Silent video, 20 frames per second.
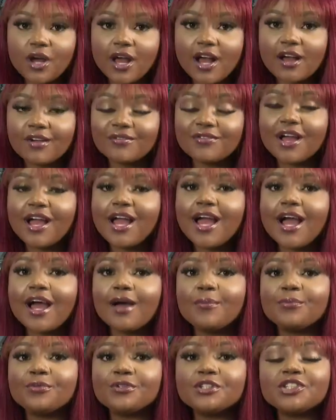have.
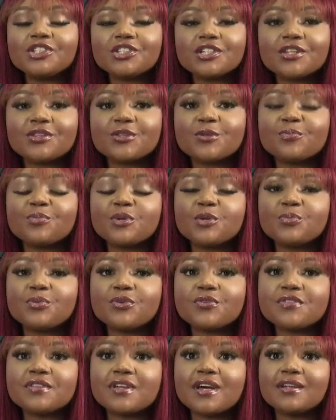Appreciate the
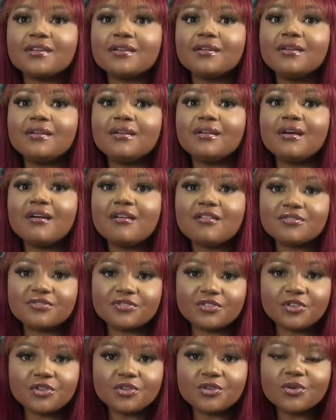people that love
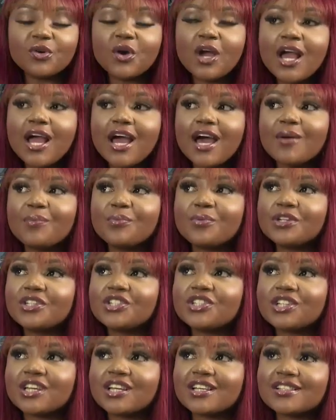you.
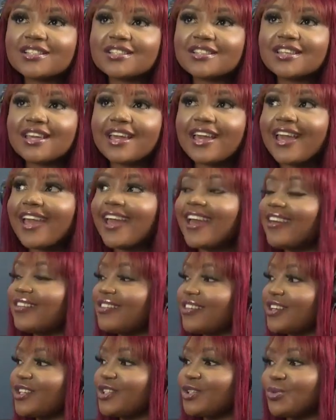Appreciate the air
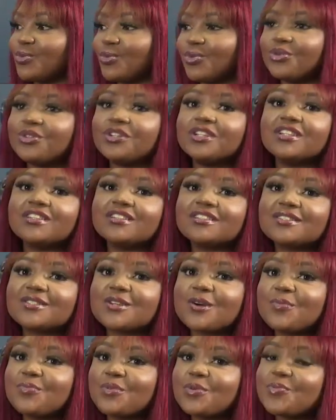that you breathe.
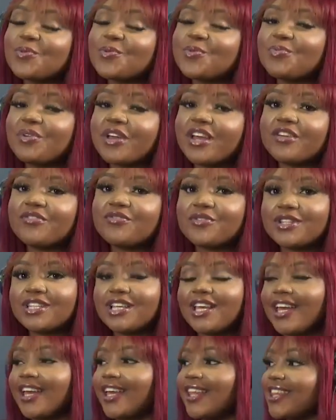Some people pay for
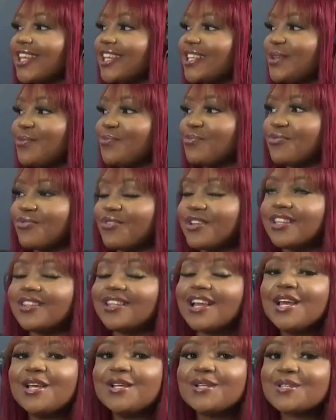the air that they breathe.
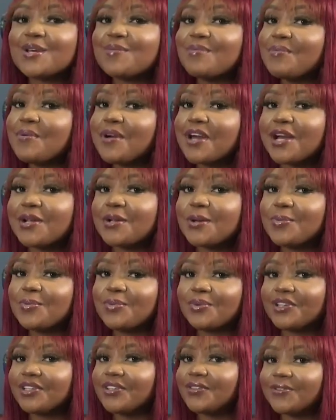Yes. Some people cannot
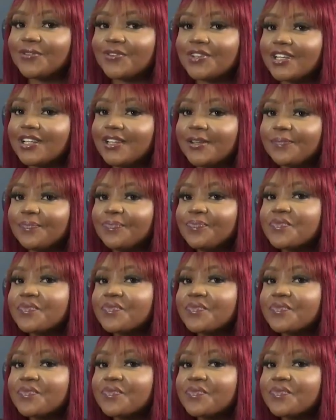breathe freely.